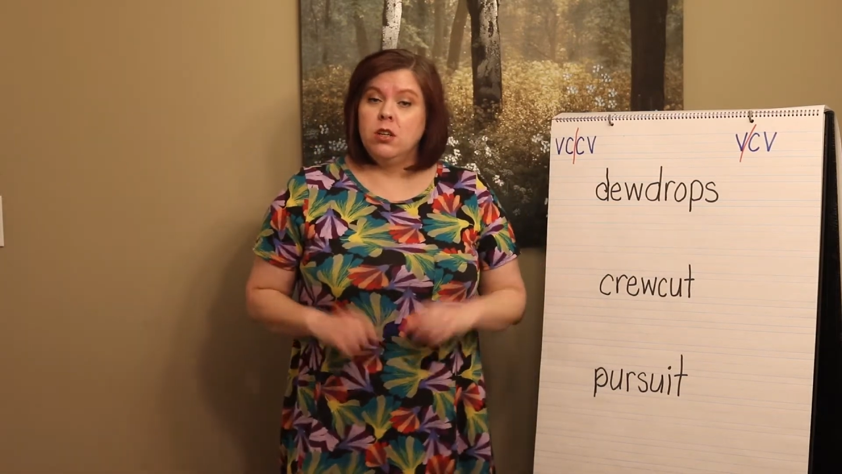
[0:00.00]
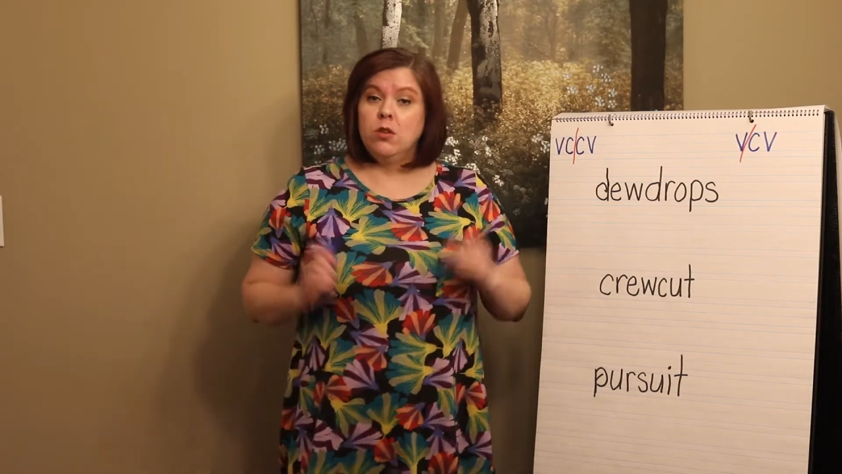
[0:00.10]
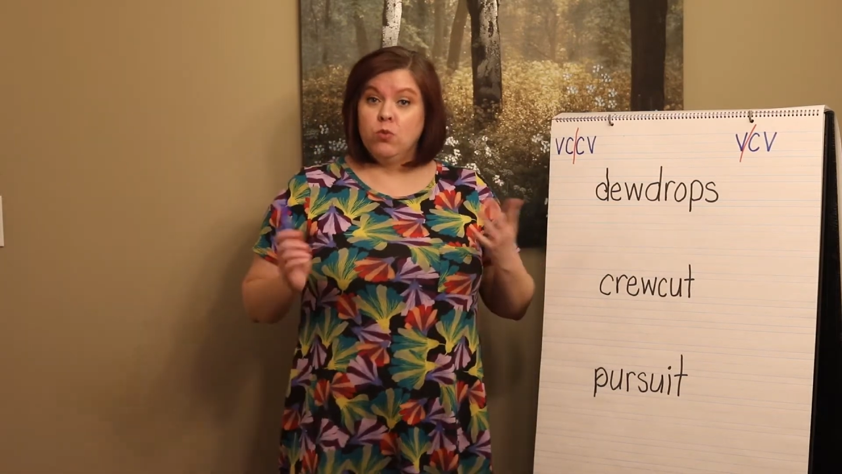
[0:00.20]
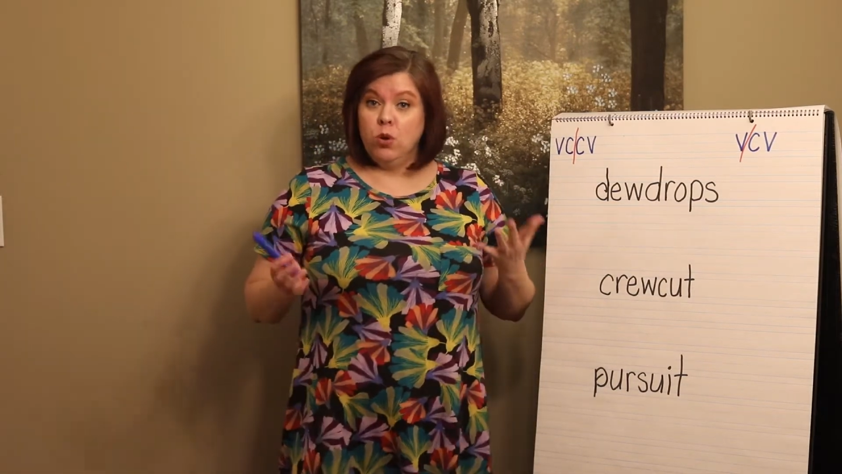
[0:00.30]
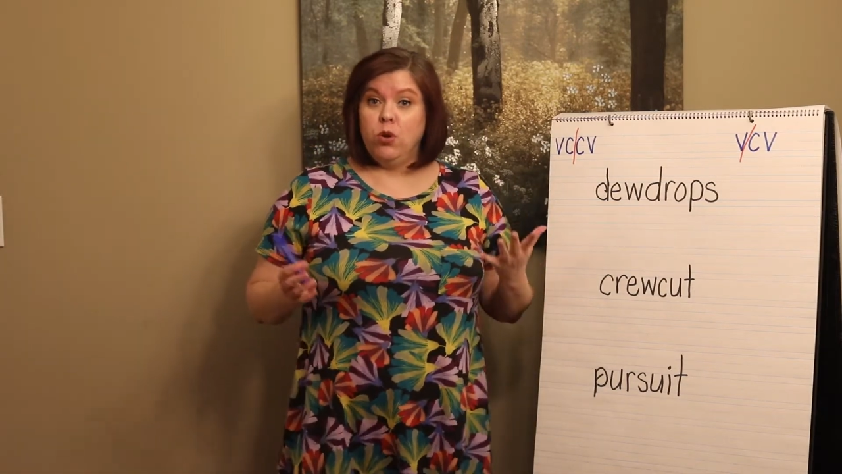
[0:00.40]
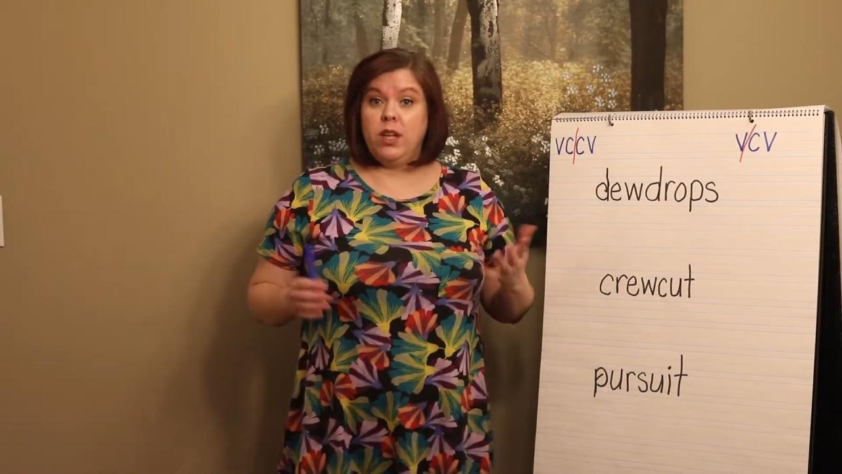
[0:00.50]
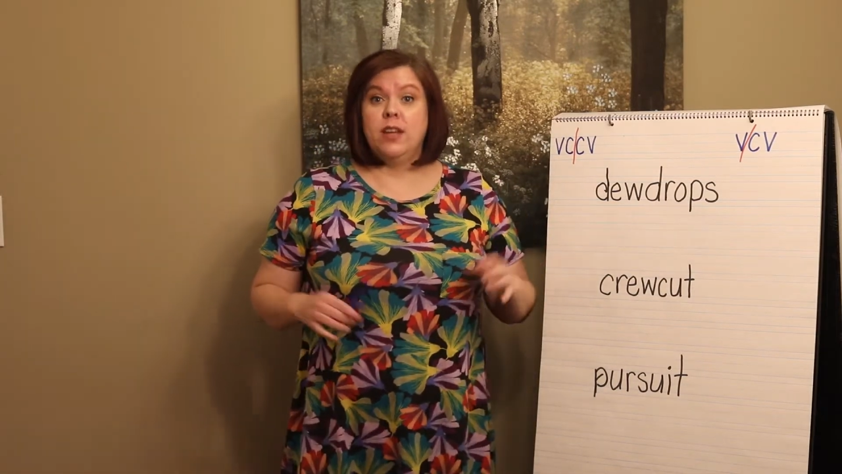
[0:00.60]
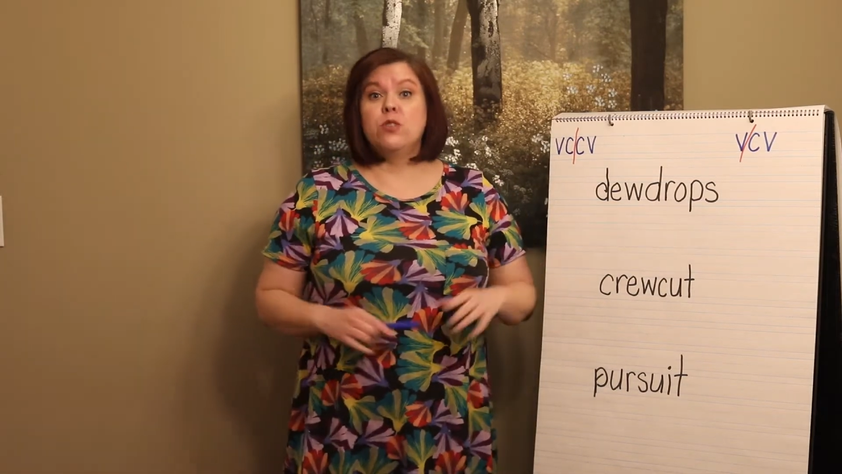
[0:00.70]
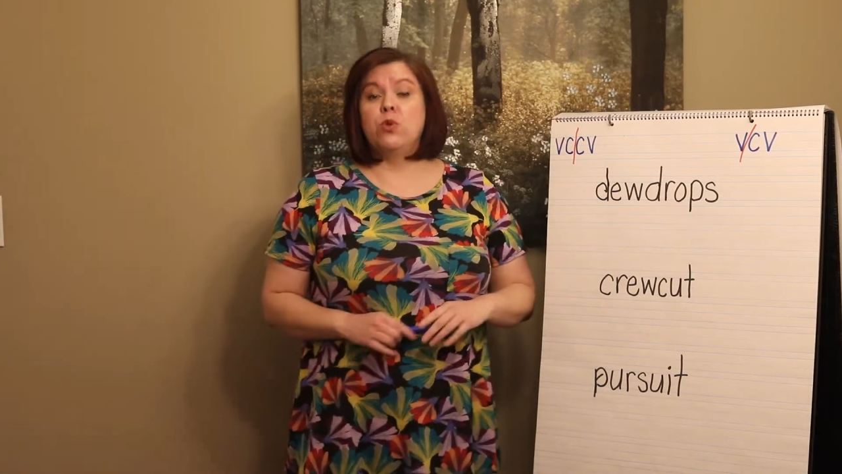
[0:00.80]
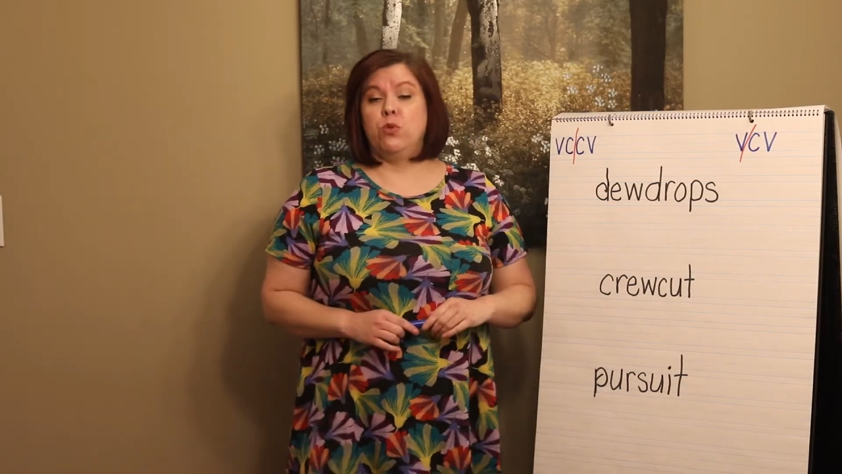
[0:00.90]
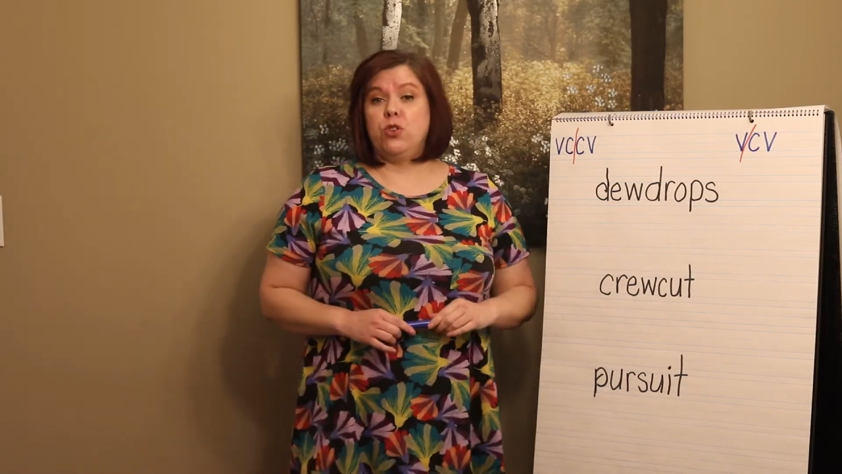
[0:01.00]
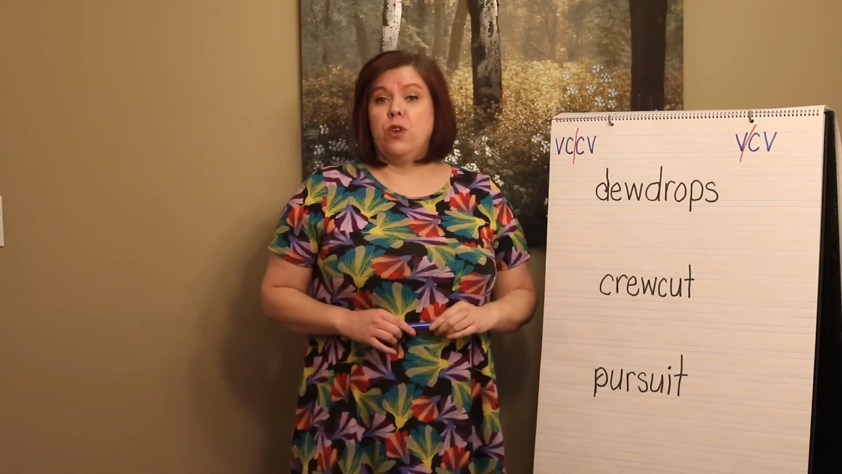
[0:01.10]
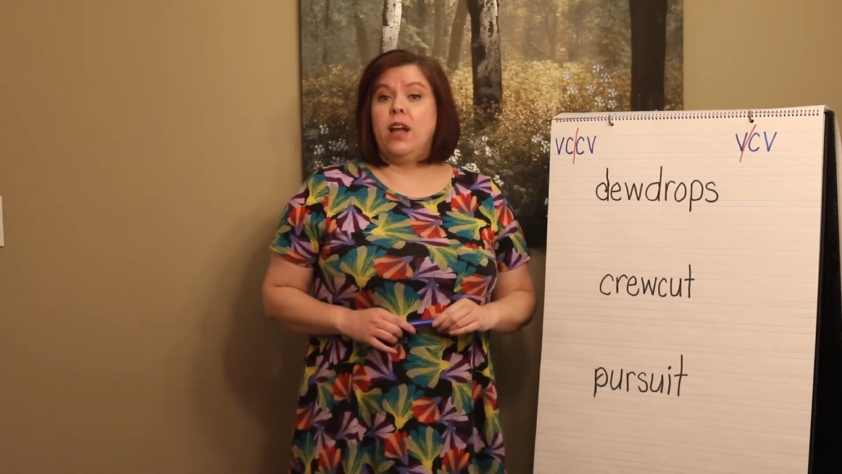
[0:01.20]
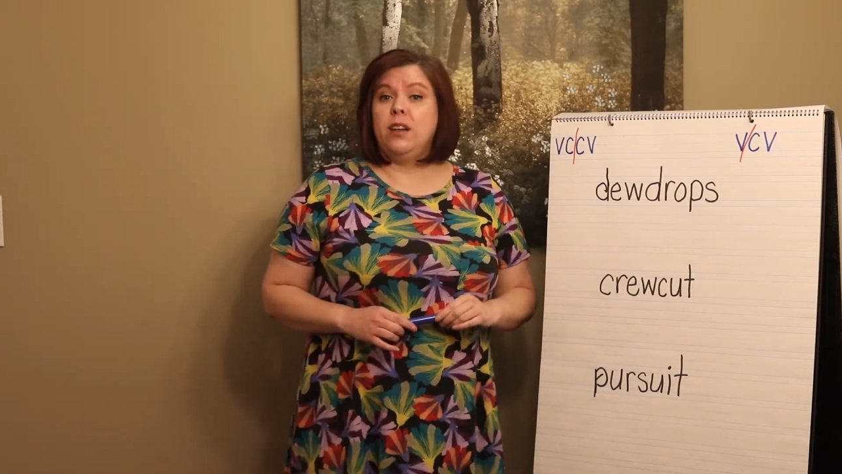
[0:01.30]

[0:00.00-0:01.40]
rule is when we're trying